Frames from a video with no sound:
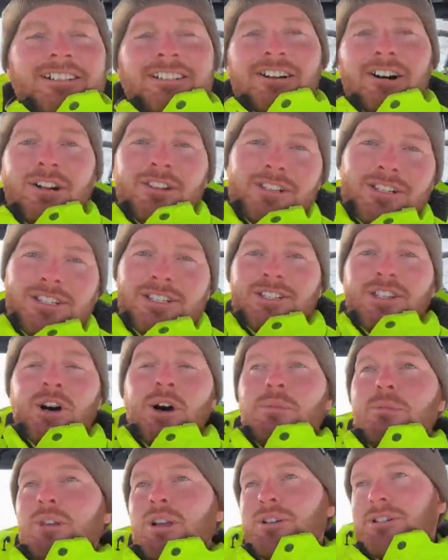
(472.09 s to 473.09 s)
All the snow
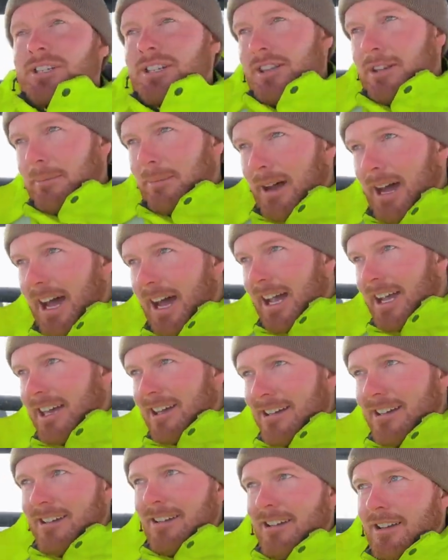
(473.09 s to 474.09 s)
blows in the back.
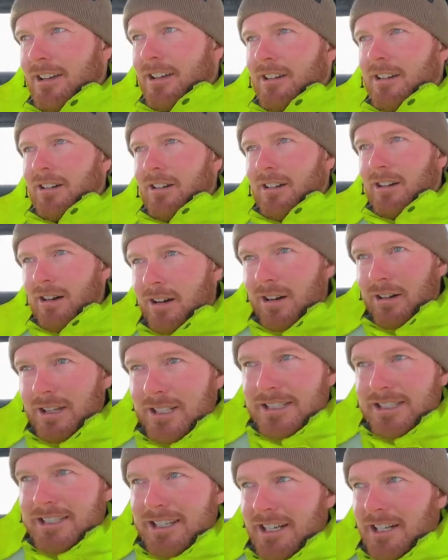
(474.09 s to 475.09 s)
Oh, this
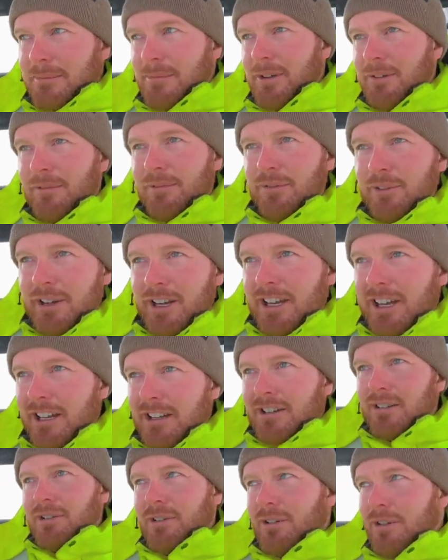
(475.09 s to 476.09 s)
is gonna be freaking
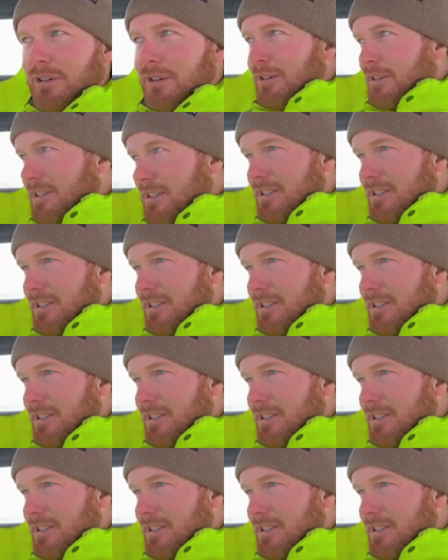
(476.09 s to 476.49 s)
cold.